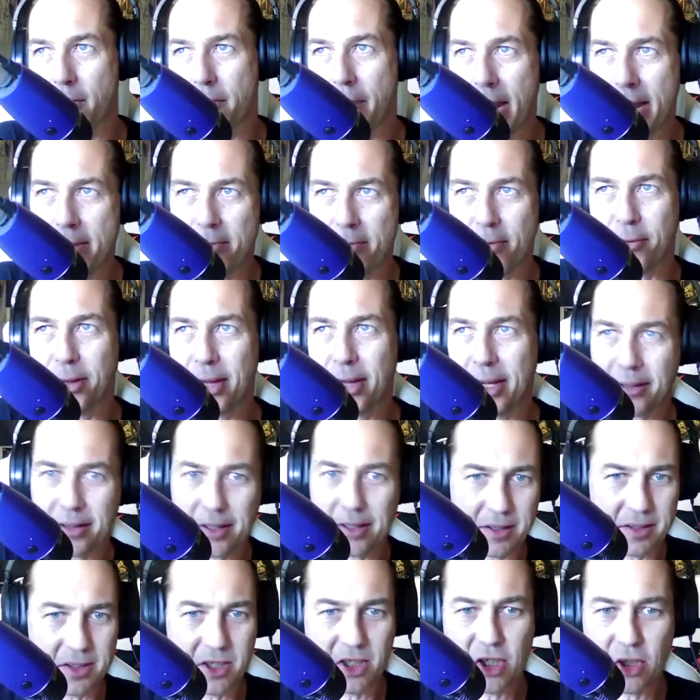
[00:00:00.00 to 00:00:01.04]
people think
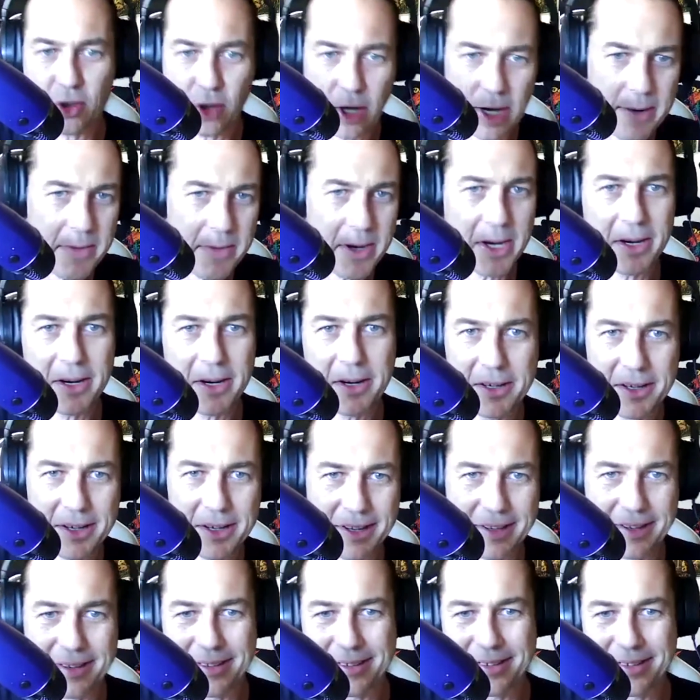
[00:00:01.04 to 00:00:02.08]
that streaming it
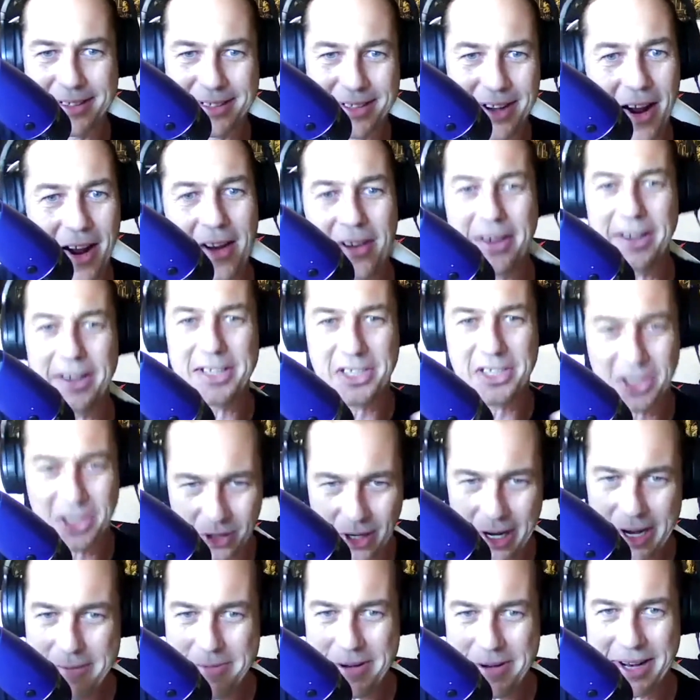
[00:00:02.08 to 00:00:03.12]
and only
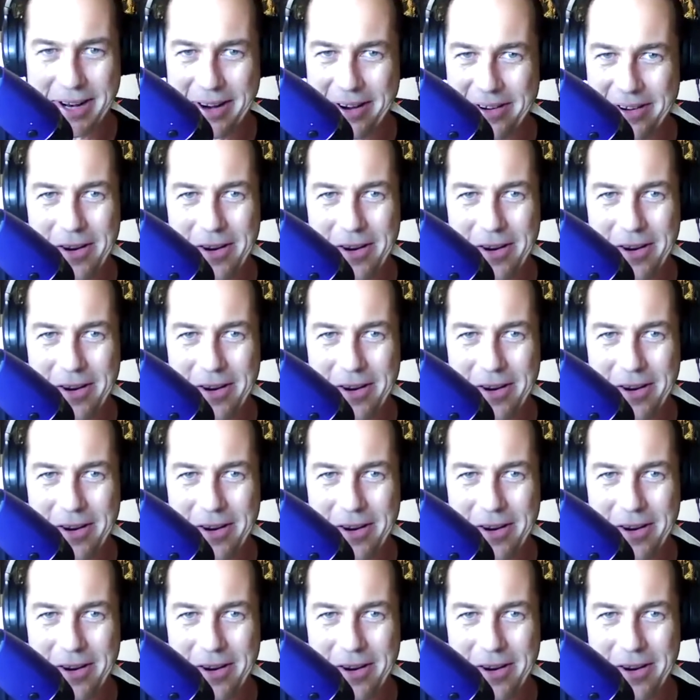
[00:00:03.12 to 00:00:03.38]
streaming it,